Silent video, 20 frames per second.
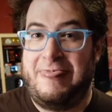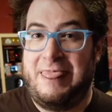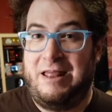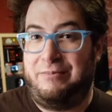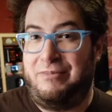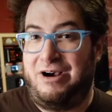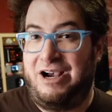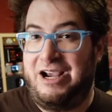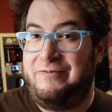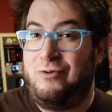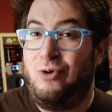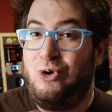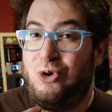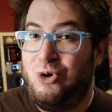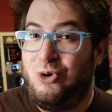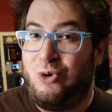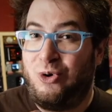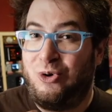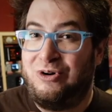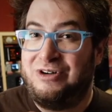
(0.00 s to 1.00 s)
my vocal
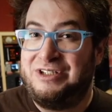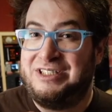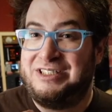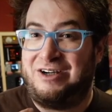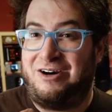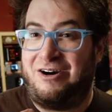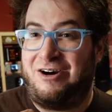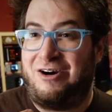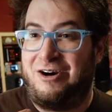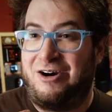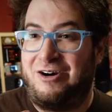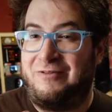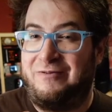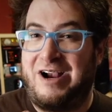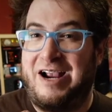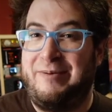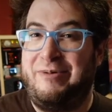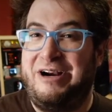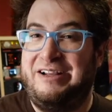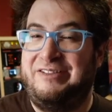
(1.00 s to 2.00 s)
cords are
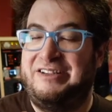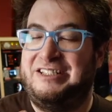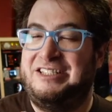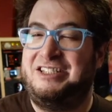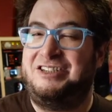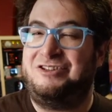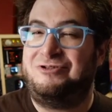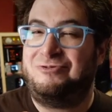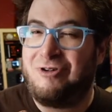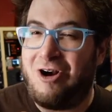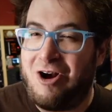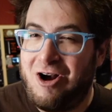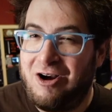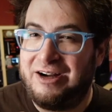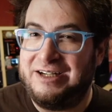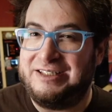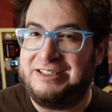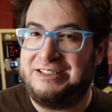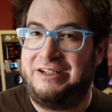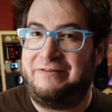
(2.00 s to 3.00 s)
vibrating the
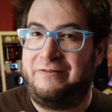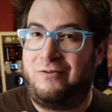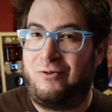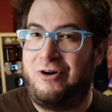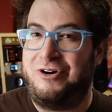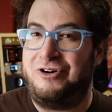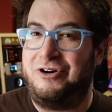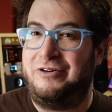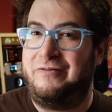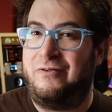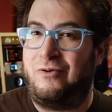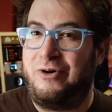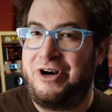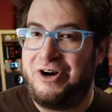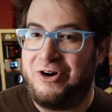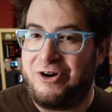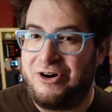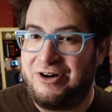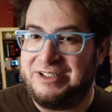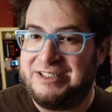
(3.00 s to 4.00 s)
strongest at 440
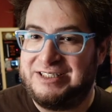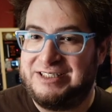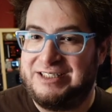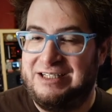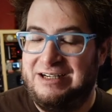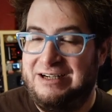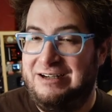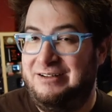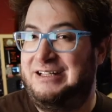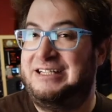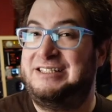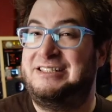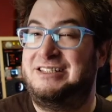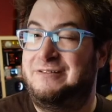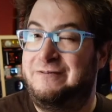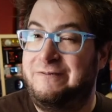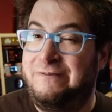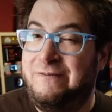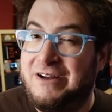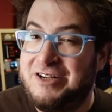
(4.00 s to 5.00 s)
hertz. That's the
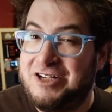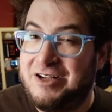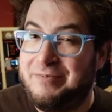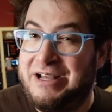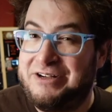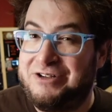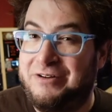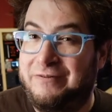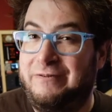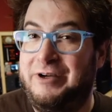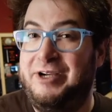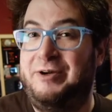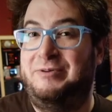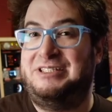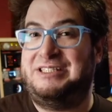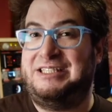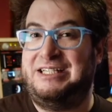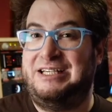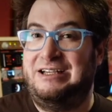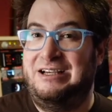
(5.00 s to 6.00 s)
fundamental
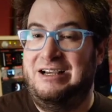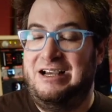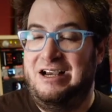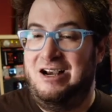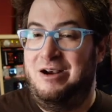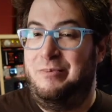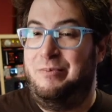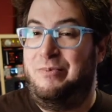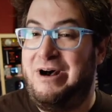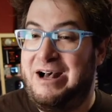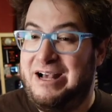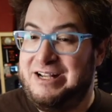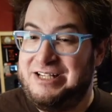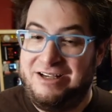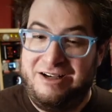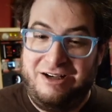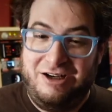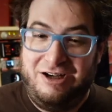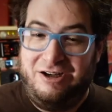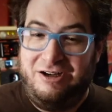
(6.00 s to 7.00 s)
frequency. But
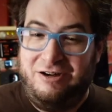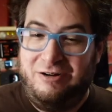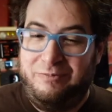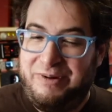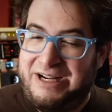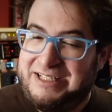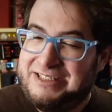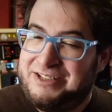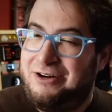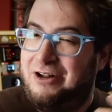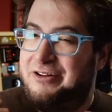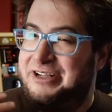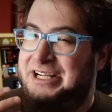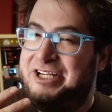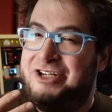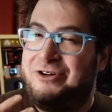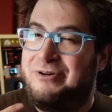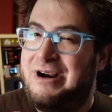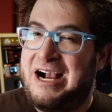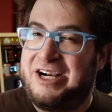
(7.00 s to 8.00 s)
based on all the
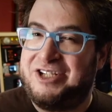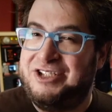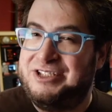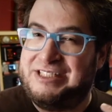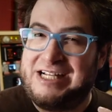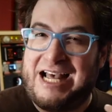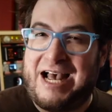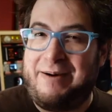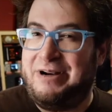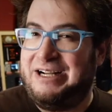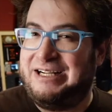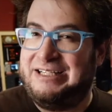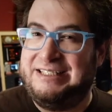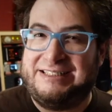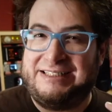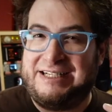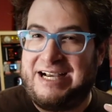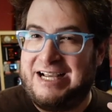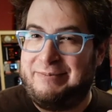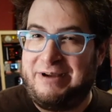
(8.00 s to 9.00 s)
interactions happening
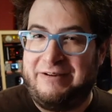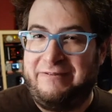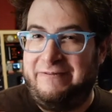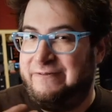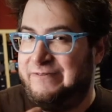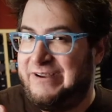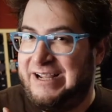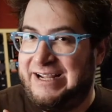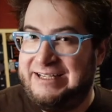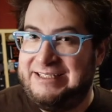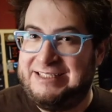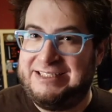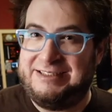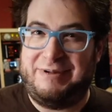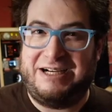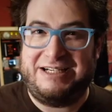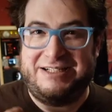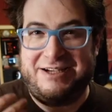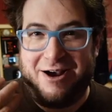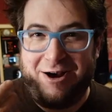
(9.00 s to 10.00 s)
inside my face,
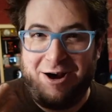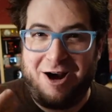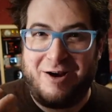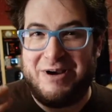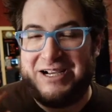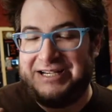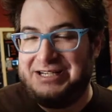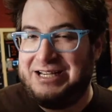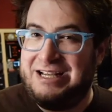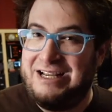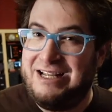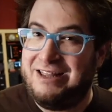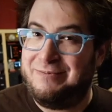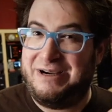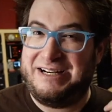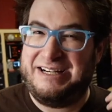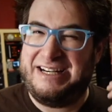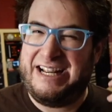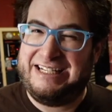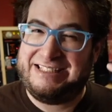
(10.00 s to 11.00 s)
my tongue, my teeth,
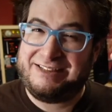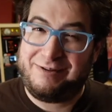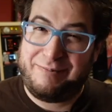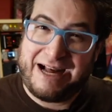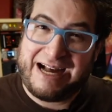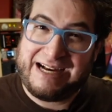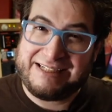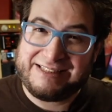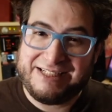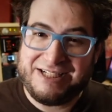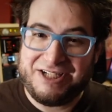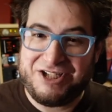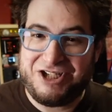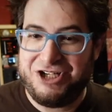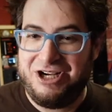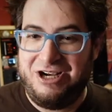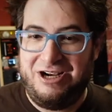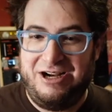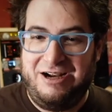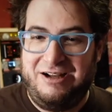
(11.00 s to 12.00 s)
my nasal
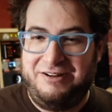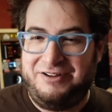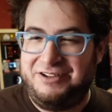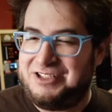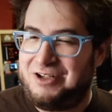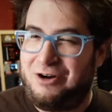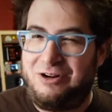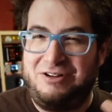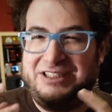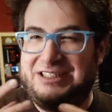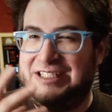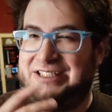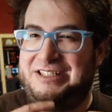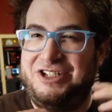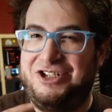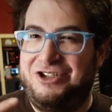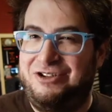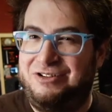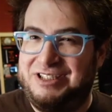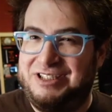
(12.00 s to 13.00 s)
passage, there's all these additional